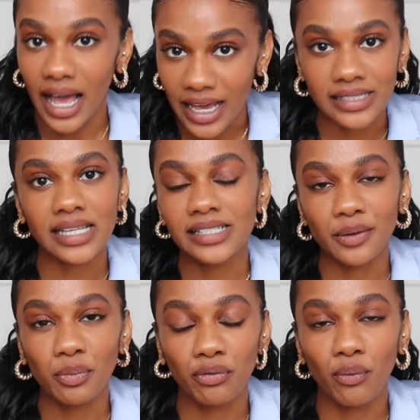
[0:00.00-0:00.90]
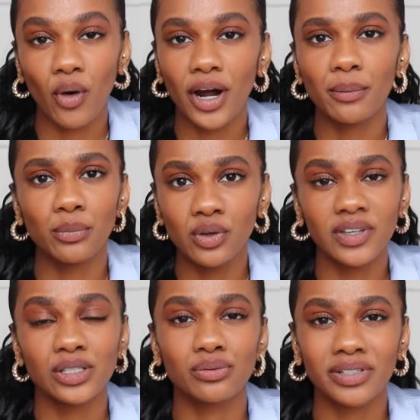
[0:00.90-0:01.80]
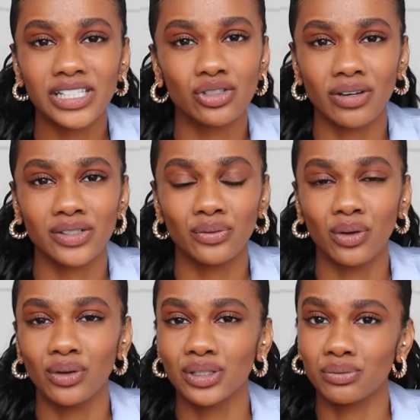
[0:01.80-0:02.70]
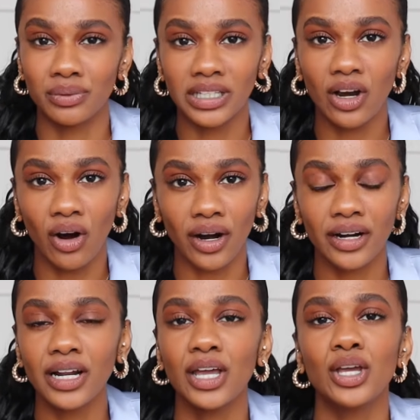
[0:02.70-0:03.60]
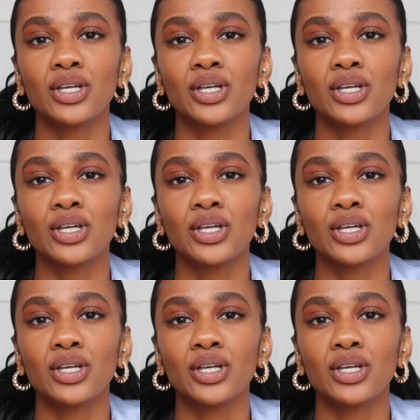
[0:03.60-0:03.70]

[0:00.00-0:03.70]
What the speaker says: as I said before, moving is really stressful, it's really hard.